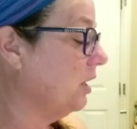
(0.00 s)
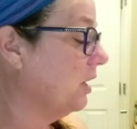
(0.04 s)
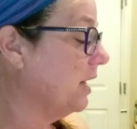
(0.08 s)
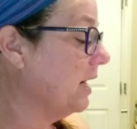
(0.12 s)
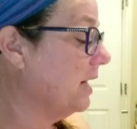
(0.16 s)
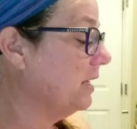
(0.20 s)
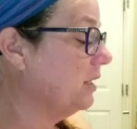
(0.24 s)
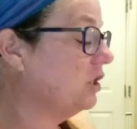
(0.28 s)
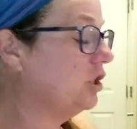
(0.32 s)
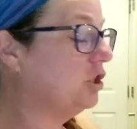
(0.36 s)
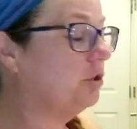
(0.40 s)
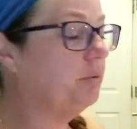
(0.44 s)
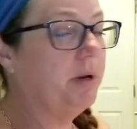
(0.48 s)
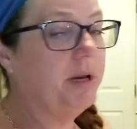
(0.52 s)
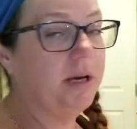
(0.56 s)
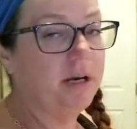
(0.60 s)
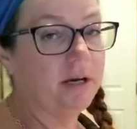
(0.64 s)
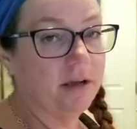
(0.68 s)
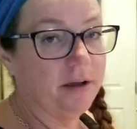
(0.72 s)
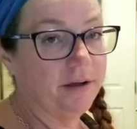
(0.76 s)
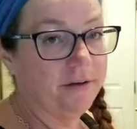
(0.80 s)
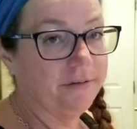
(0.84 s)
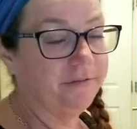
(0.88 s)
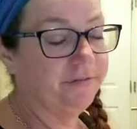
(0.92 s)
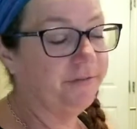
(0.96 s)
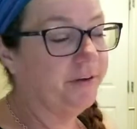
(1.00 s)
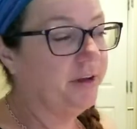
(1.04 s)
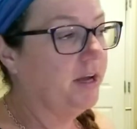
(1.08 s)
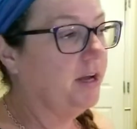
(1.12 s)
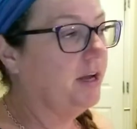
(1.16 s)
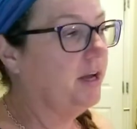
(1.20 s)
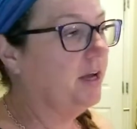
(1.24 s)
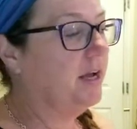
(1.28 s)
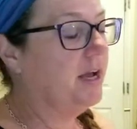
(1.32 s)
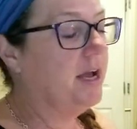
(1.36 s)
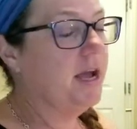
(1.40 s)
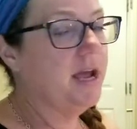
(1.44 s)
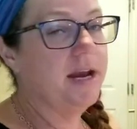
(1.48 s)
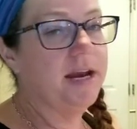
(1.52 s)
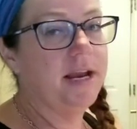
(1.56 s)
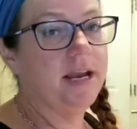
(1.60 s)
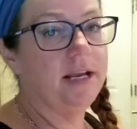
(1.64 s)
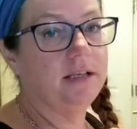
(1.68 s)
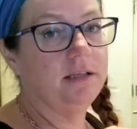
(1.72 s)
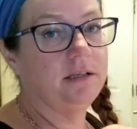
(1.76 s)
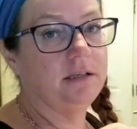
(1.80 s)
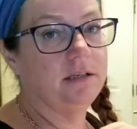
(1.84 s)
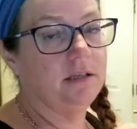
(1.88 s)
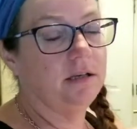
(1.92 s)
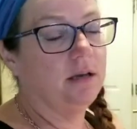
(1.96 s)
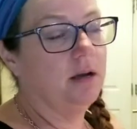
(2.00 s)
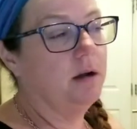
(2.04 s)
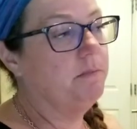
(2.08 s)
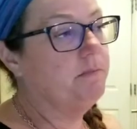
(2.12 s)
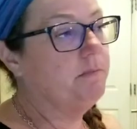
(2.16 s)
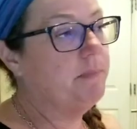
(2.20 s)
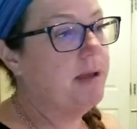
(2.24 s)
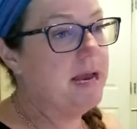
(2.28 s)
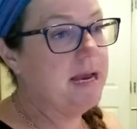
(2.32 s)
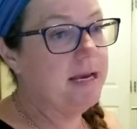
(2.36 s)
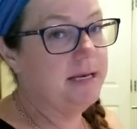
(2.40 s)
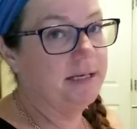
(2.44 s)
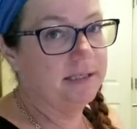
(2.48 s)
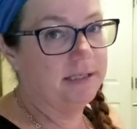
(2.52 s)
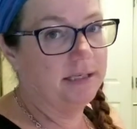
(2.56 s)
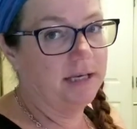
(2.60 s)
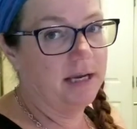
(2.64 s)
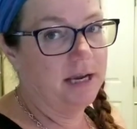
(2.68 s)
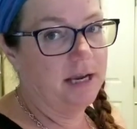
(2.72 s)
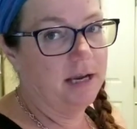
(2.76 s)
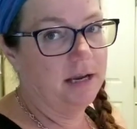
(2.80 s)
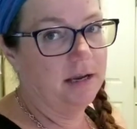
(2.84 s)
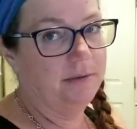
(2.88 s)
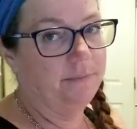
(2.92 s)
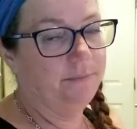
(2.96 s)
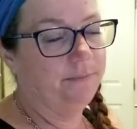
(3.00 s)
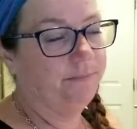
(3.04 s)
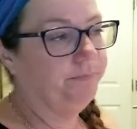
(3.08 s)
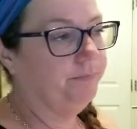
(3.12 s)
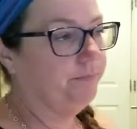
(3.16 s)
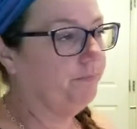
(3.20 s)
It's sweet enough, and it's amazing.